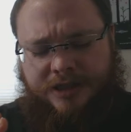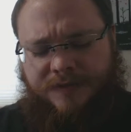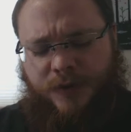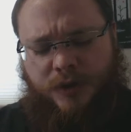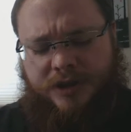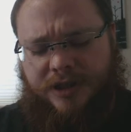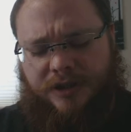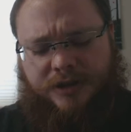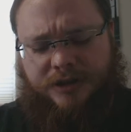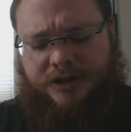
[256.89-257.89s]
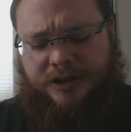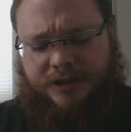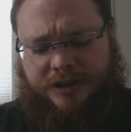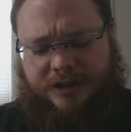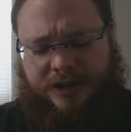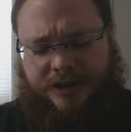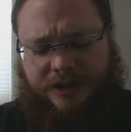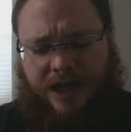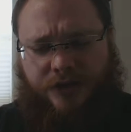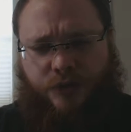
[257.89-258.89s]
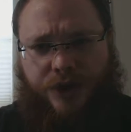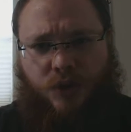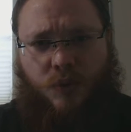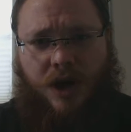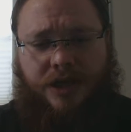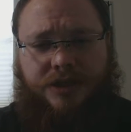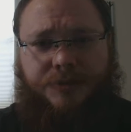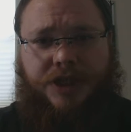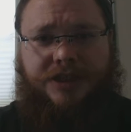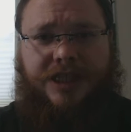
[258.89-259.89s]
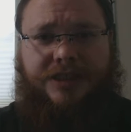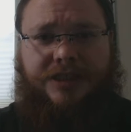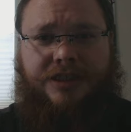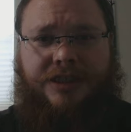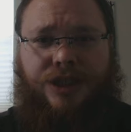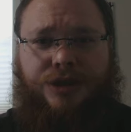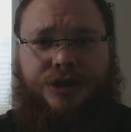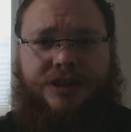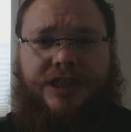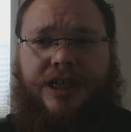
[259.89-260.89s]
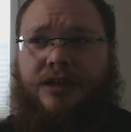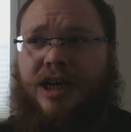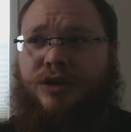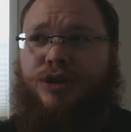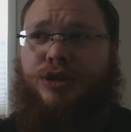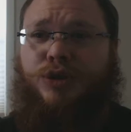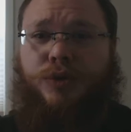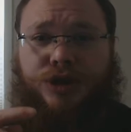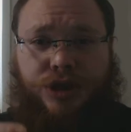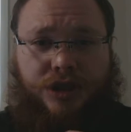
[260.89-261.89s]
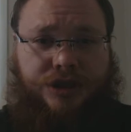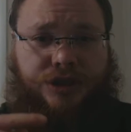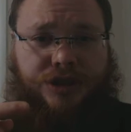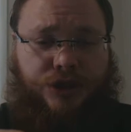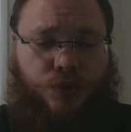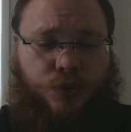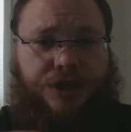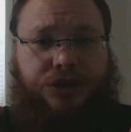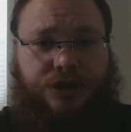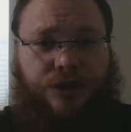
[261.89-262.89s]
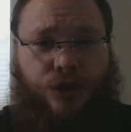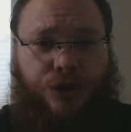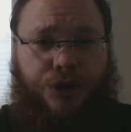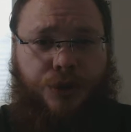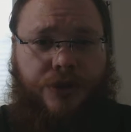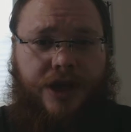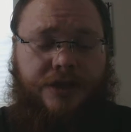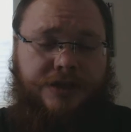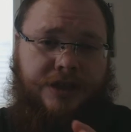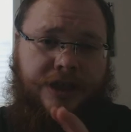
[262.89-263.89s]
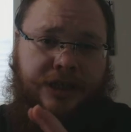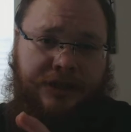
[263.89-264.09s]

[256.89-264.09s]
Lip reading: because the fluid intelligence is a lot of what you want because that's the intelligence that allows you to adjust to situations and learn new things.